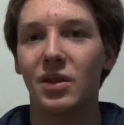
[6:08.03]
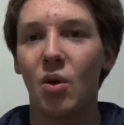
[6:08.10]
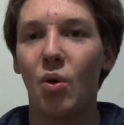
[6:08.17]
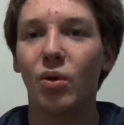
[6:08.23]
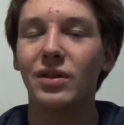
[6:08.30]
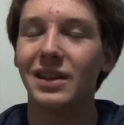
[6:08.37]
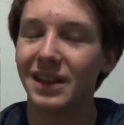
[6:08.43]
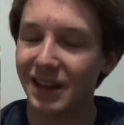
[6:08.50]

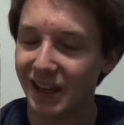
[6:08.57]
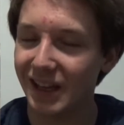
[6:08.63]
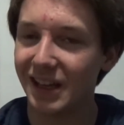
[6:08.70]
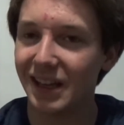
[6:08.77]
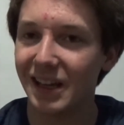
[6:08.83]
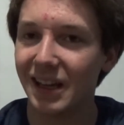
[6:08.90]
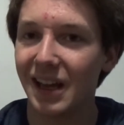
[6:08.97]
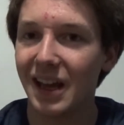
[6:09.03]
only
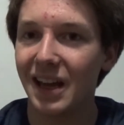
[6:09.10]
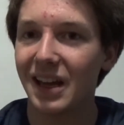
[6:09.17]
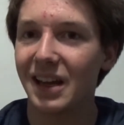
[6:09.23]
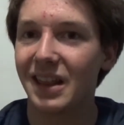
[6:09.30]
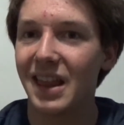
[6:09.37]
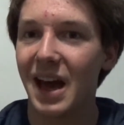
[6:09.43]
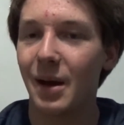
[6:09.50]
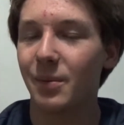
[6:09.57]
thing
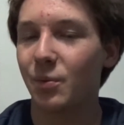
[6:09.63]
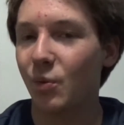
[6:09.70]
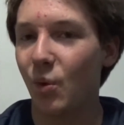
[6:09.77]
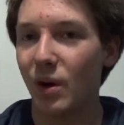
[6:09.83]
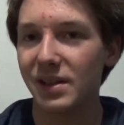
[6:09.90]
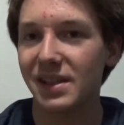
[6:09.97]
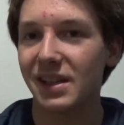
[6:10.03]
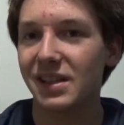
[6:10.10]
that
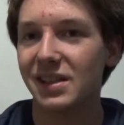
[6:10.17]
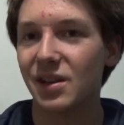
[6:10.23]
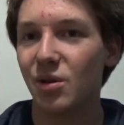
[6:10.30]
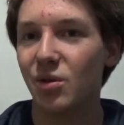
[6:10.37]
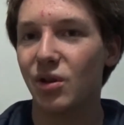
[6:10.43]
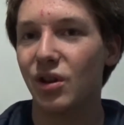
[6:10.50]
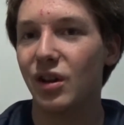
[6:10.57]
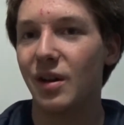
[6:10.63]
wasn't so
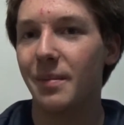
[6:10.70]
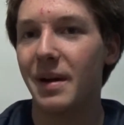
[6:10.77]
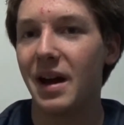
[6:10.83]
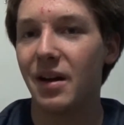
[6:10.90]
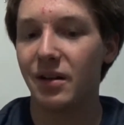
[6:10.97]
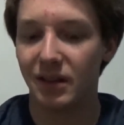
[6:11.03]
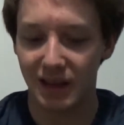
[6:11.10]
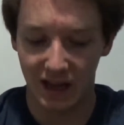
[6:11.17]
good
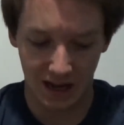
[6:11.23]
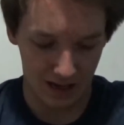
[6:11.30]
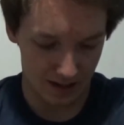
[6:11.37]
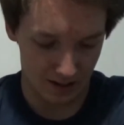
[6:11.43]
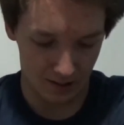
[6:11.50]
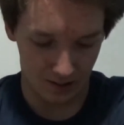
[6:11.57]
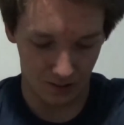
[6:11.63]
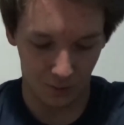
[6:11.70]
about that
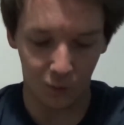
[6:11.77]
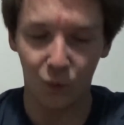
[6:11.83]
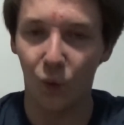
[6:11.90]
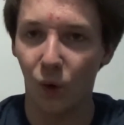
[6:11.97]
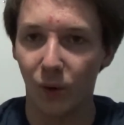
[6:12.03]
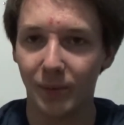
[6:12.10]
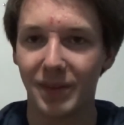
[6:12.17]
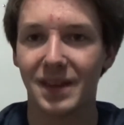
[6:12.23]

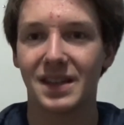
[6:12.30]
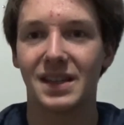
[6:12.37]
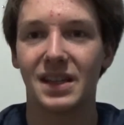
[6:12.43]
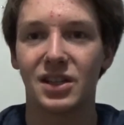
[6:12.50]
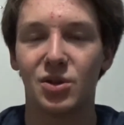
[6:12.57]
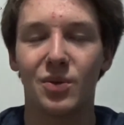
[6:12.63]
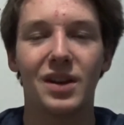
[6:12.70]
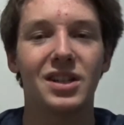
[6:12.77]
warmth
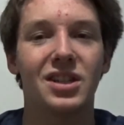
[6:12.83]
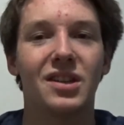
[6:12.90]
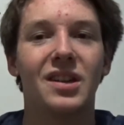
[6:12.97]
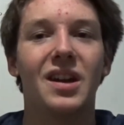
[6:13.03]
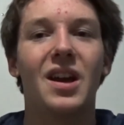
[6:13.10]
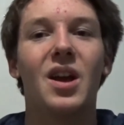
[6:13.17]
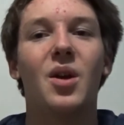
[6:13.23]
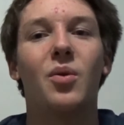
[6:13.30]
situation
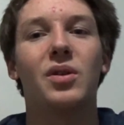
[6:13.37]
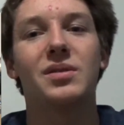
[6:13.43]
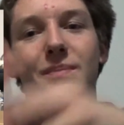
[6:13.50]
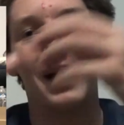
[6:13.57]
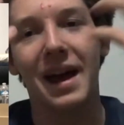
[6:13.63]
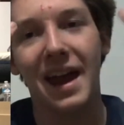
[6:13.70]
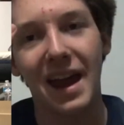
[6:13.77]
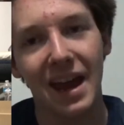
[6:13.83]
was
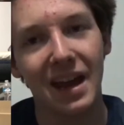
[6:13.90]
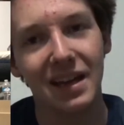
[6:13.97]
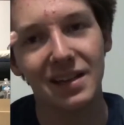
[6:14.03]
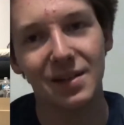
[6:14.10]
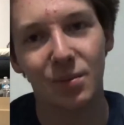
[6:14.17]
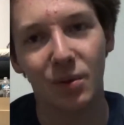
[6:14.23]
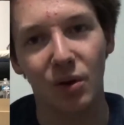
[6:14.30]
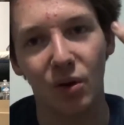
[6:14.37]
my
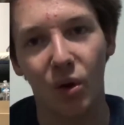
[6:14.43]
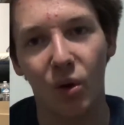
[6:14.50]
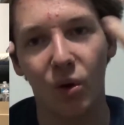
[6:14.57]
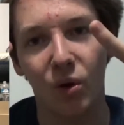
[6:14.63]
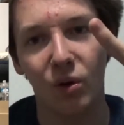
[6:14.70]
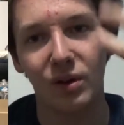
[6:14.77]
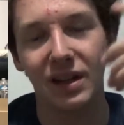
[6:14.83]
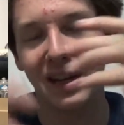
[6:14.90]
hands were
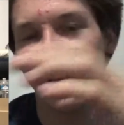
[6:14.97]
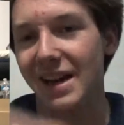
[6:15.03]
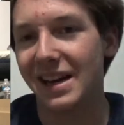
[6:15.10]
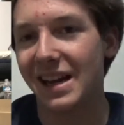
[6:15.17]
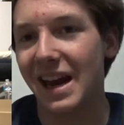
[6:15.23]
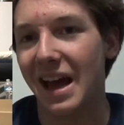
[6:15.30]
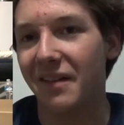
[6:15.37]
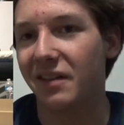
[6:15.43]
cold and I
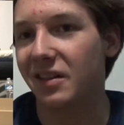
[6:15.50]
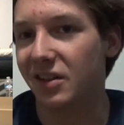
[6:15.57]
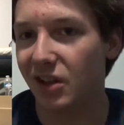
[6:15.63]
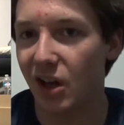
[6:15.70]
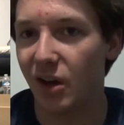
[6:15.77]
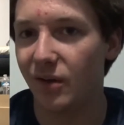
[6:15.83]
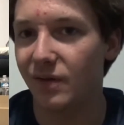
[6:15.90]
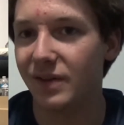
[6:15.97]
didn't have
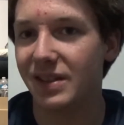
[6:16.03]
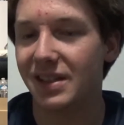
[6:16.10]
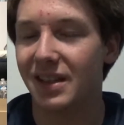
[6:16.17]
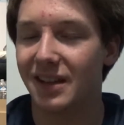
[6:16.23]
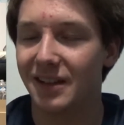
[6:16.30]
gloves.